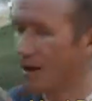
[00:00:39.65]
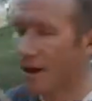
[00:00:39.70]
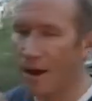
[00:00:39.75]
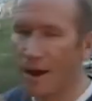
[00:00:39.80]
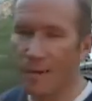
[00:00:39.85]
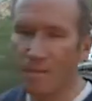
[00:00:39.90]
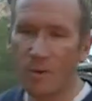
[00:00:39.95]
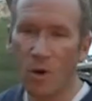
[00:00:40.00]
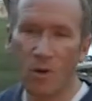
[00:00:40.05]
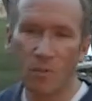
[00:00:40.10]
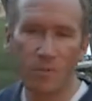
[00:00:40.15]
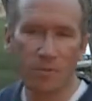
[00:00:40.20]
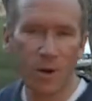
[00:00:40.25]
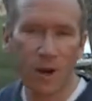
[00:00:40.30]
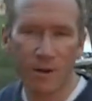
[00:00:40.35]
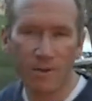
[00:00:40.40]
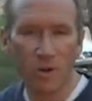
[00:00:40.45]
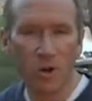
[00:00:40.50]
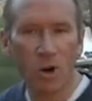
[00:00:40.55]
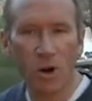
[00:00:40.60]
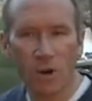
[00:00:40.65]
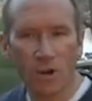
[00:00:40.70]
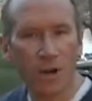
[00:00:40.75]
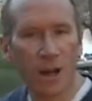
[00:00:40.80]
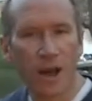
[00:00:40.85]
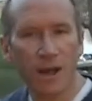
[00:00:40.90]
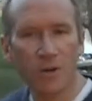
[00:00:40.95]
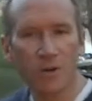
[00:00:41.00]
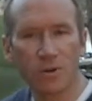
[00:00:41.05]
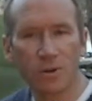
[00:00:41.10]
um, kind of an
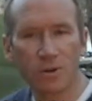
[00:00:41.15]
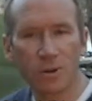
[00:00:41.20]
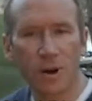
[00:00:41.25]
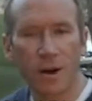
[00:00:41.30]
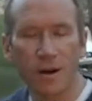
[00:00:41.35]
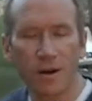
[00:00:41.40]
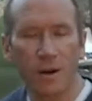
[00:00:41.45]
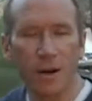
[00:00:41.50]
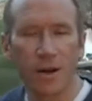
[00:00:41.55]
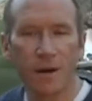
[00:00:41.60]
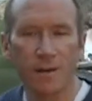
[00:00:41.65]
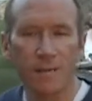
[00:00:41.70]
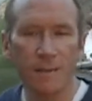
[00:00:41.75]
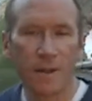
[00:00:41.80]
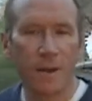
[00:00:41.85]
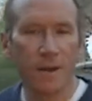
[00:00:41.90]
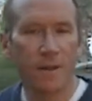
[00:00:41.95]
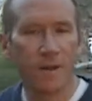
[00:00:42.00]
all-natural area.